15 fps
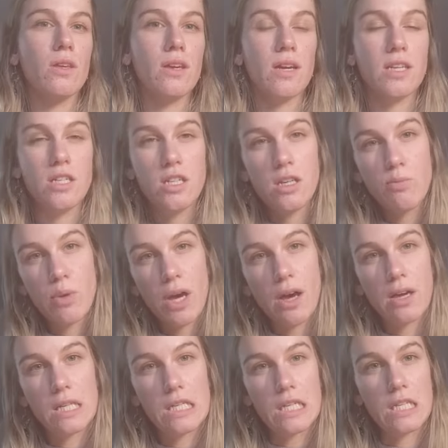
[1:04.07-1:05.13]
the idea
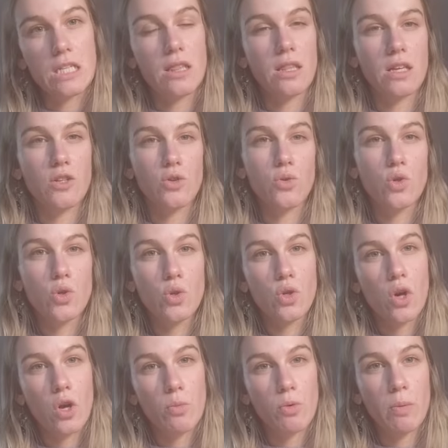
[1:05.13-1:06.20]
behind it is that you do
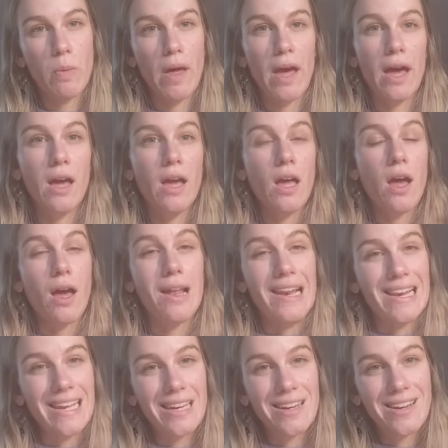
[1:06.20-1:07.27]
not prepare a
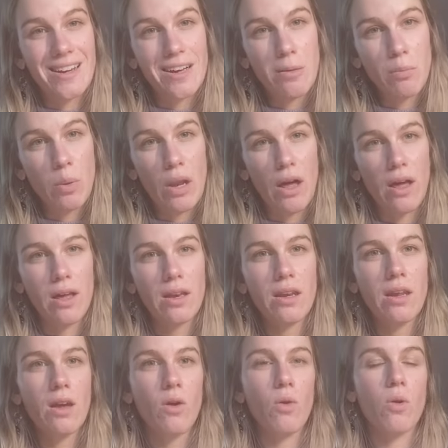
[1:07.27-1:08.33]
linear plan
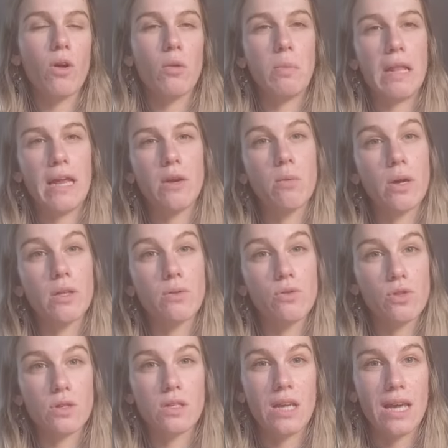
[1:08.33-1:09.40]
or a plan where you
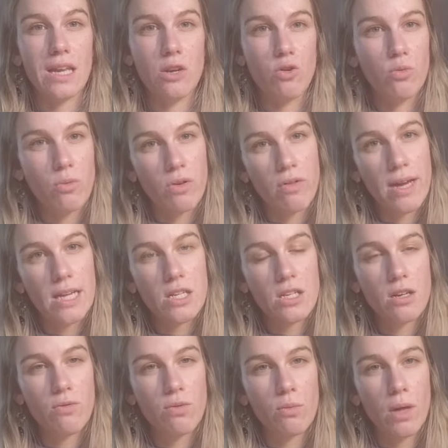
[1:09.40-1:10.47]
just enumerate
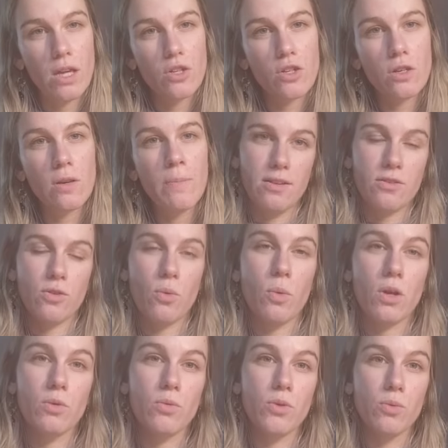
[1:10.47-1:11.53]
information. So
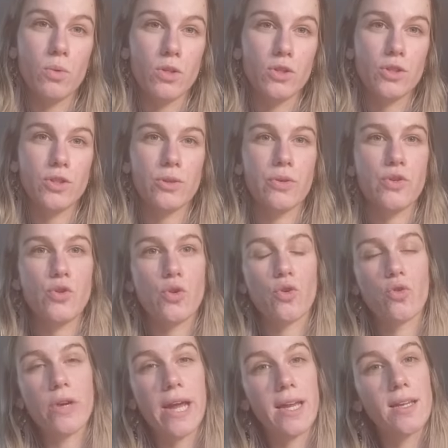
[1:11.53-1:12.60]
what you want to do is to
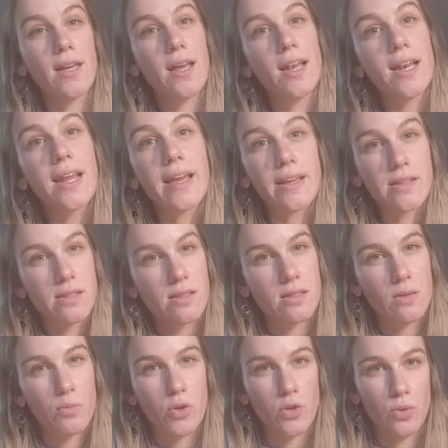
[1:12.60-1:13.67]
create links
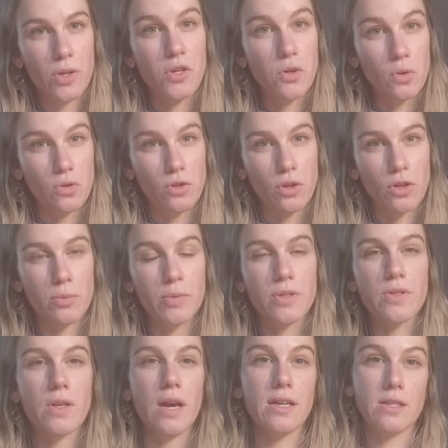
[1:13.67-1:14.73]
between your
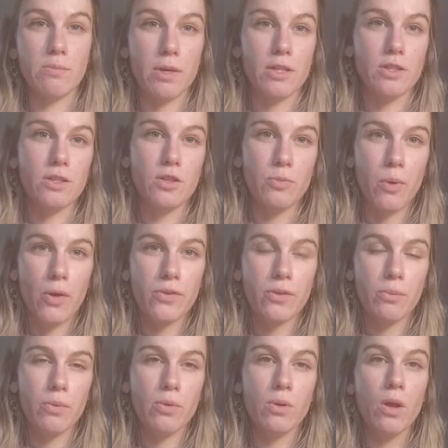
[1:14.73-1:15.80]
documents as much as
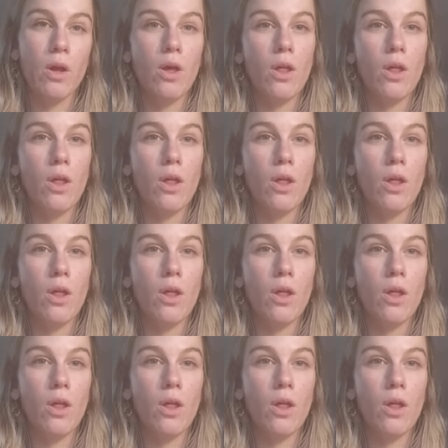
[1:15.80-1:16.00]
possible.